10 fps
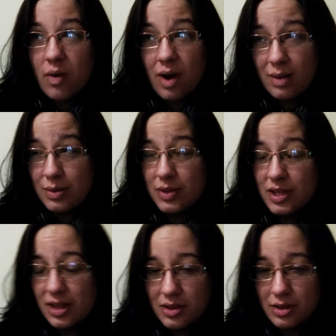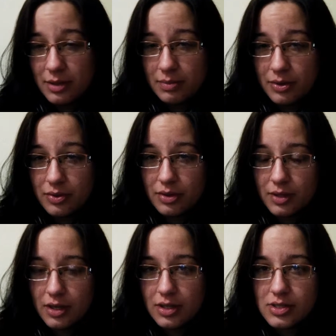probably a little bit of both, to
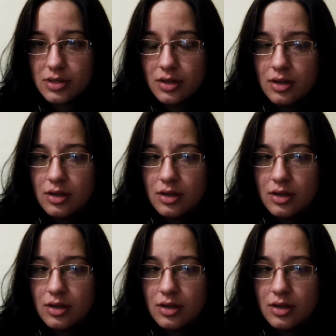be honest.